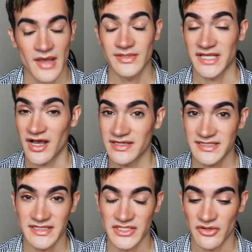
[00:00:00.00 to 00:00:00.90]
I was
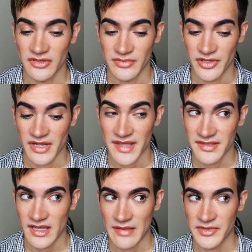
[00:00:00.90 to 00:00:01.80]
honest and told them, look, I
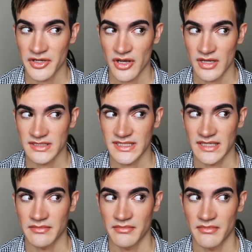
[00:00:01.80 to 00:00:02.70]
think I'm the cause
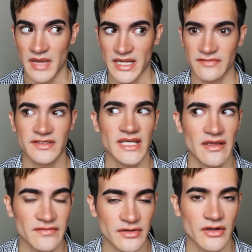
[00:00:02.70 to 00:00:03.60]
that might have
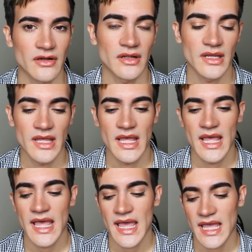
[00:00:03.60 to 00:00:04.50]
saved her.
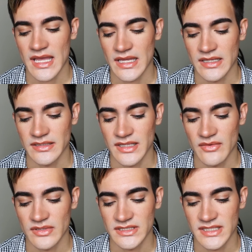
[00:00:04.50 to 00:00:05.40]
And they
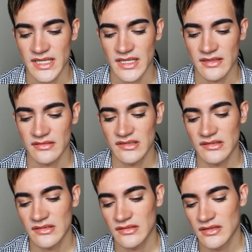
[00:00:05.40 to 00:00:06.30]
were saying,
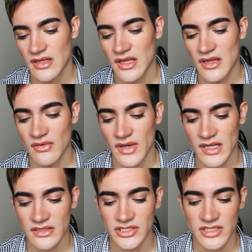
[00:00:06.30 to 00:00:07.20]

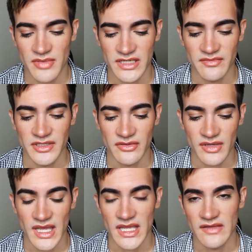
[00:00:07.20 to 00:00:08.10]
well, she might have been
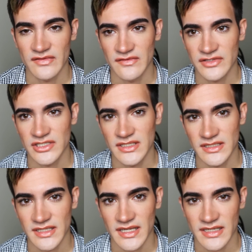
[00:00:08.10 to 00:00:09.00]
okay even if she
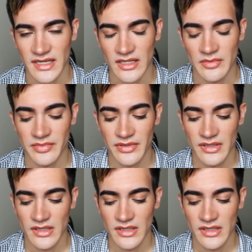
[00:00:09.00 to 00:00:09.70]
didn't get help.